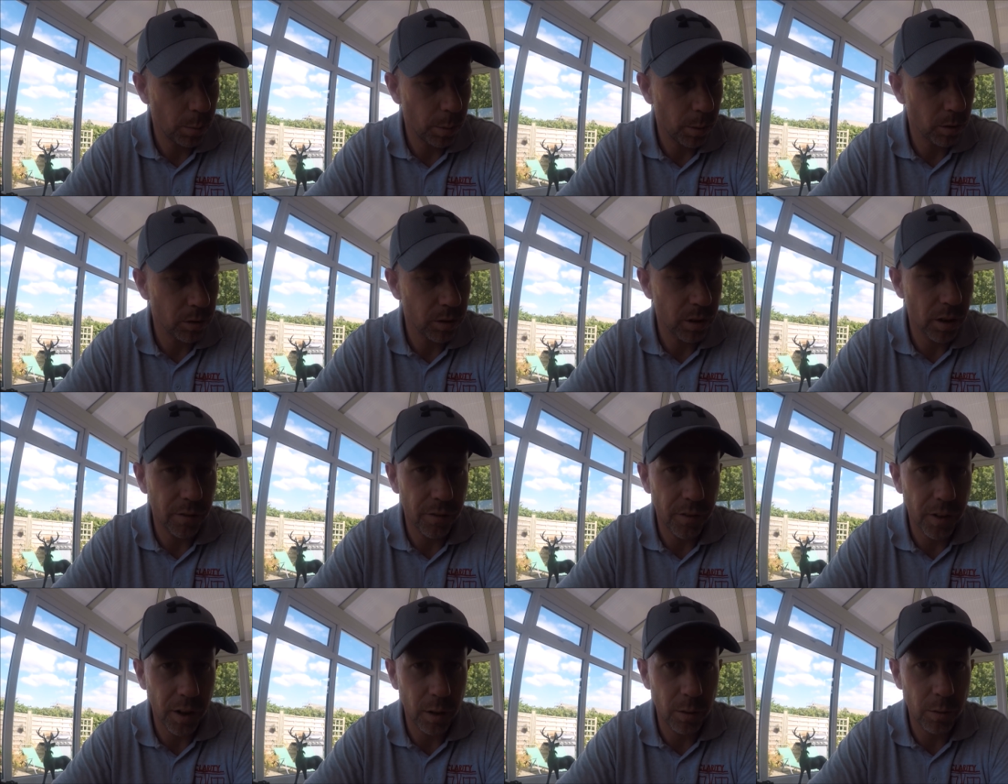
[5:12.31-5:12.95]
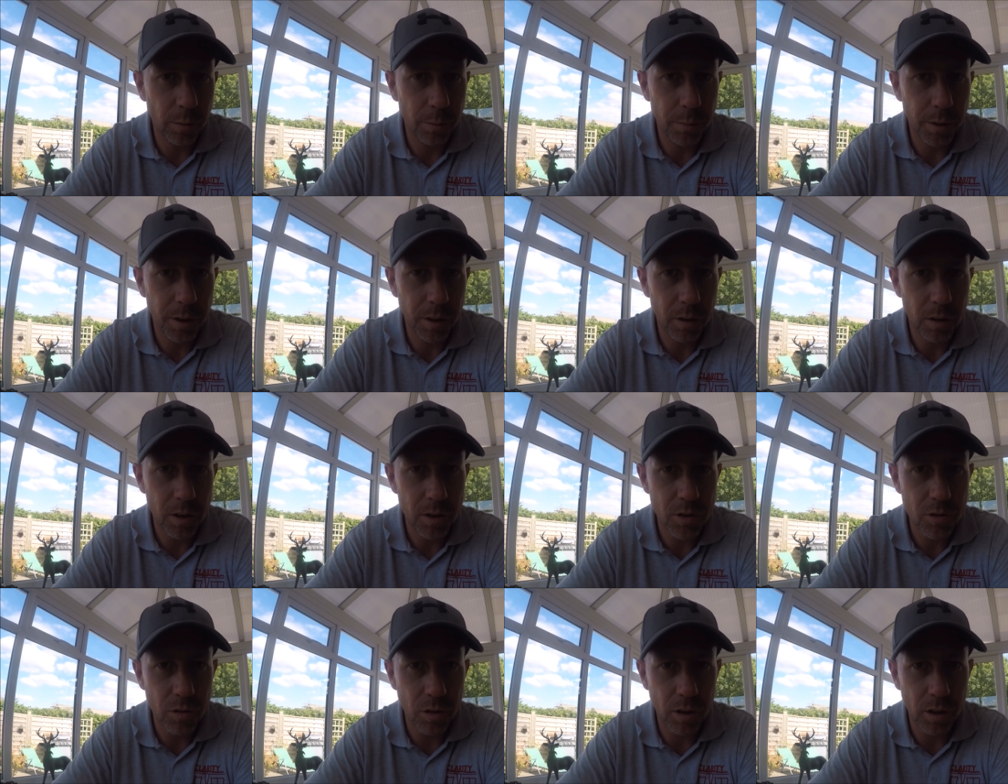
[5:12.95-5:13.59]
positive note, my
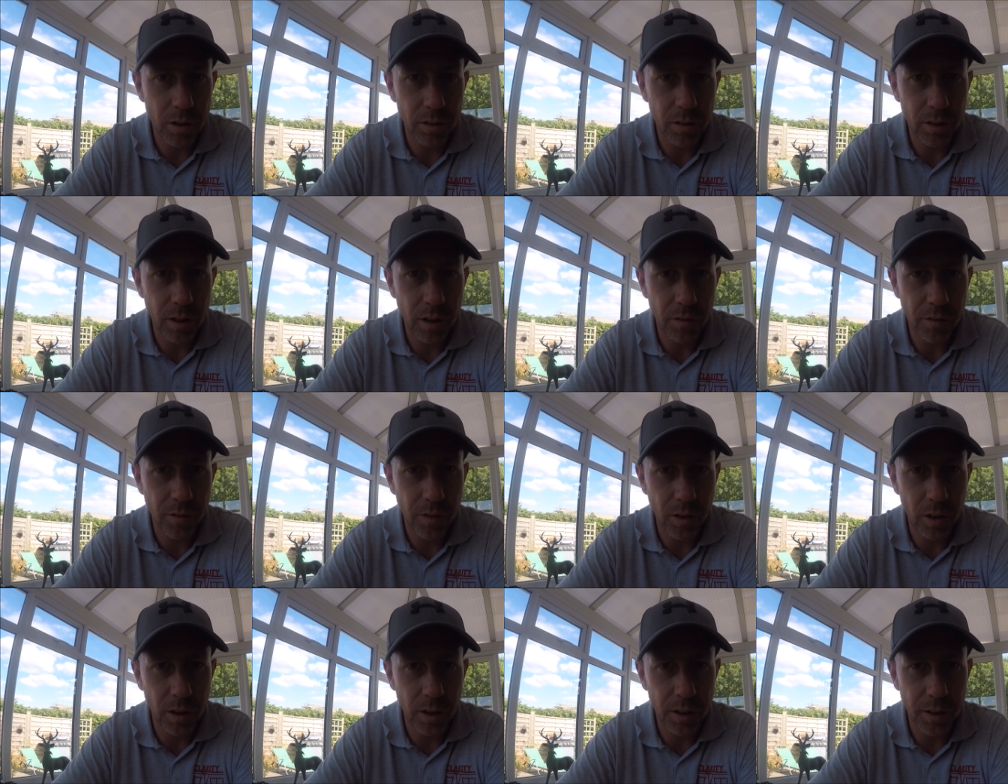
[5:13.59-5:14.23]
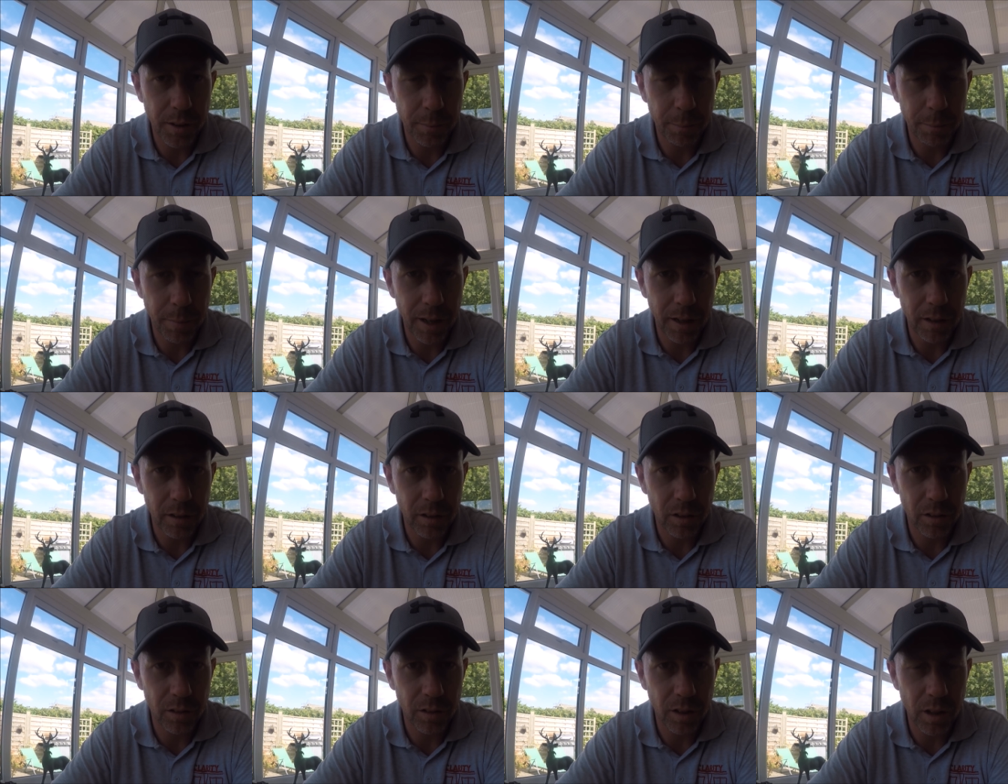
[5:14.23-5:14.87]
nitrite's now finally
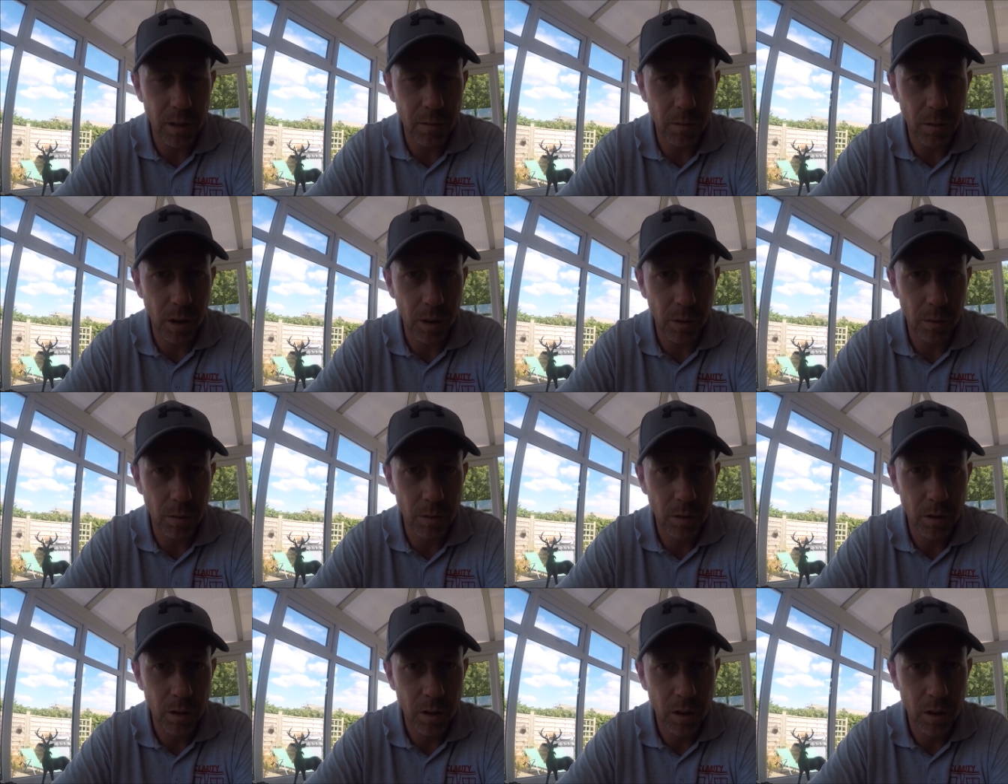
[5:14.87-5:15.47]
back to 0,